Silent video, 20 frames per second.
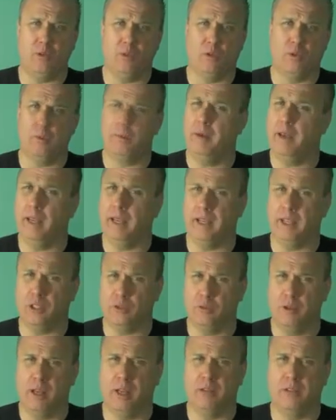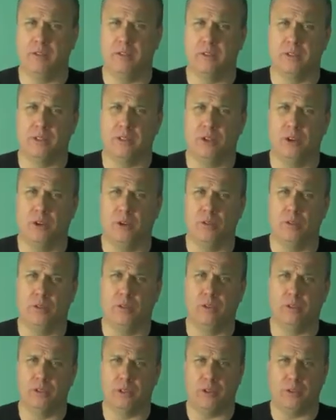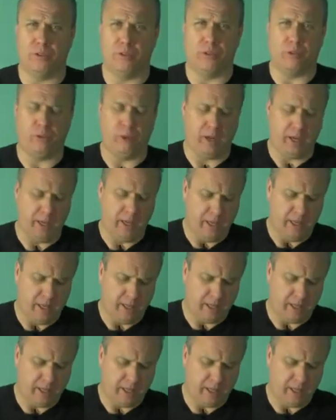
or Bing as well. So those are three.